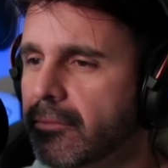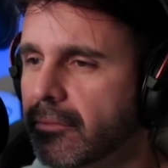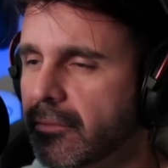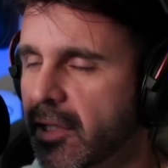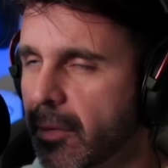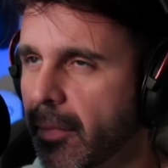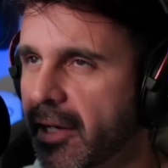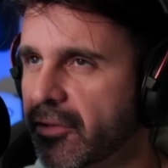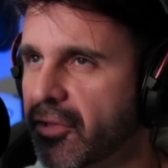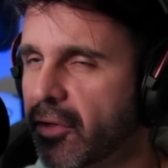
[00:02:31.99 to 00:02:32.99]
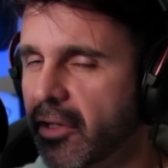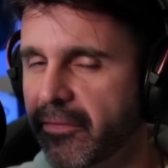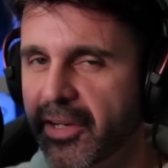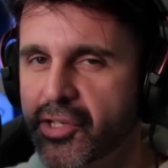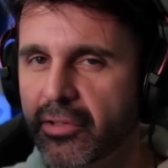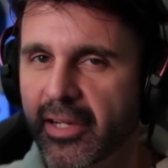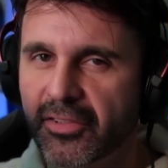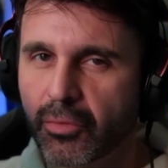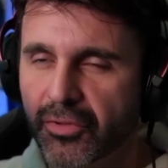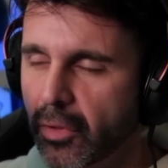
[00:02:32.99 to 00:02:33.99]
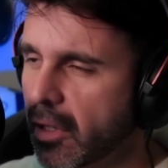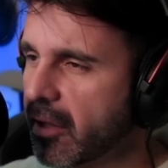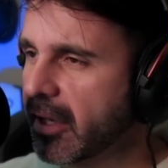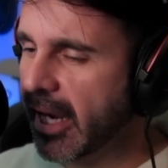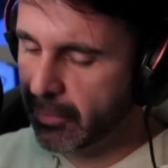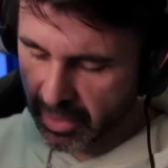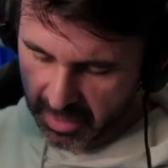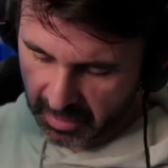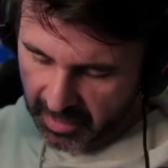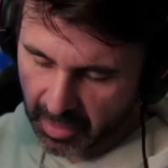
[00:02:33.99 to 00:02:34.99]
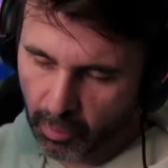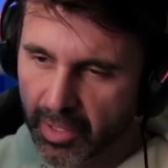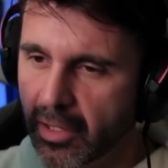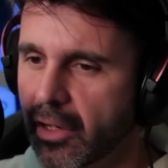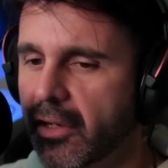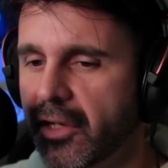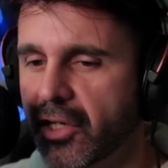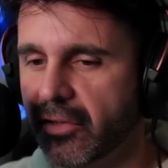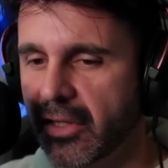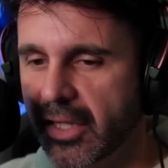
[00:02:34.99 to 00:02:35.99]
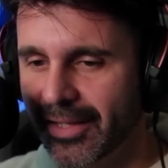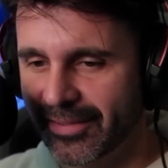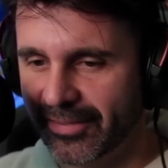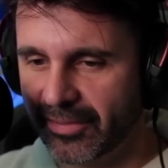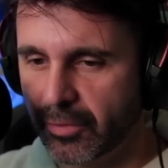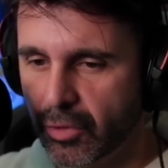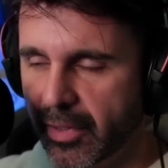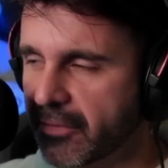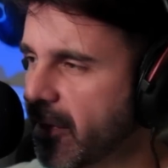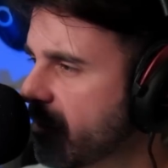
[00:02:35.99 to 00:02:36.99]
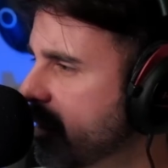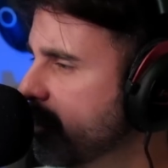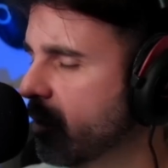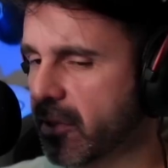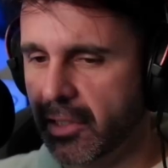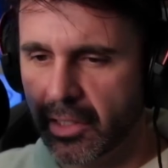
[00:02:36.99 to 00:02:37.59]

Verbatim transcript: in a minor tone, adventure What's going on in the game right here that we are hearing this? I'm gonna go back five and keep going.